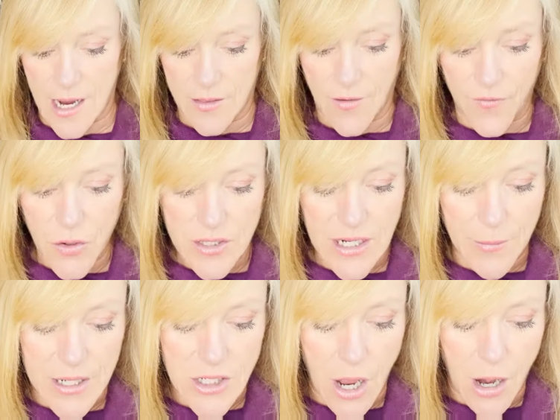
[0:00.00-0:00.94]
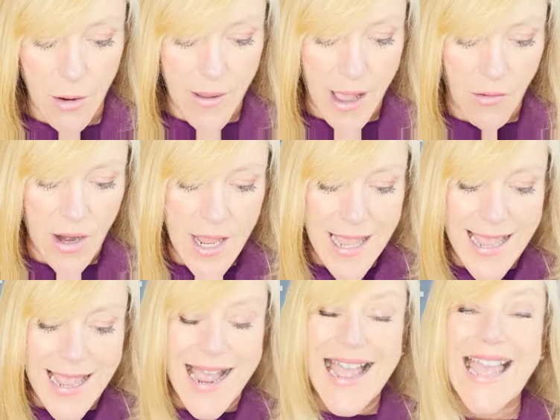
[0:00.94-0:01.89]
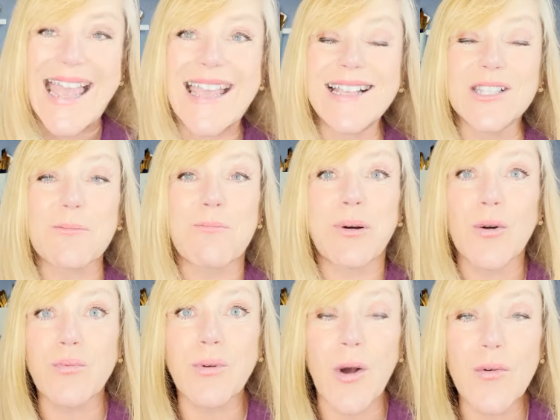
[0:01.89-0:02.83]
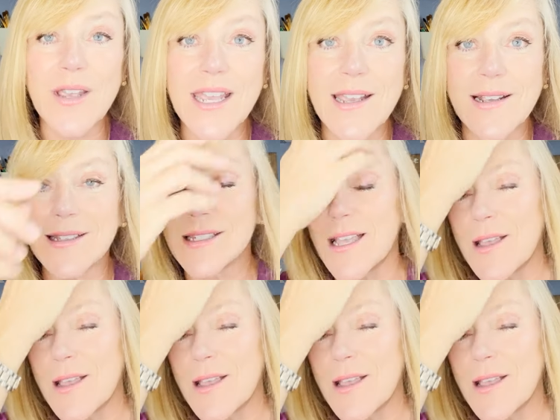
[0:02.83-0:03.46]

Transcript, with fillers: And the first thing I'm going to talk about is pierogies.